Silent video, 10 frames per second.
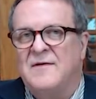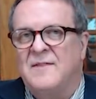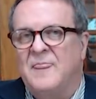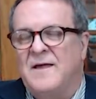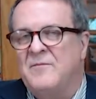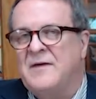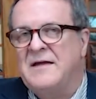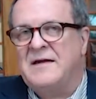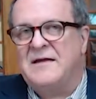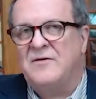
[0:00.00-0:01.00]
They may
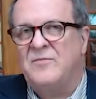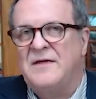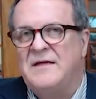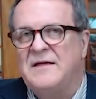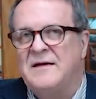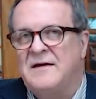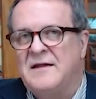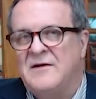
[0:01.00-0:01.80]
need to be in an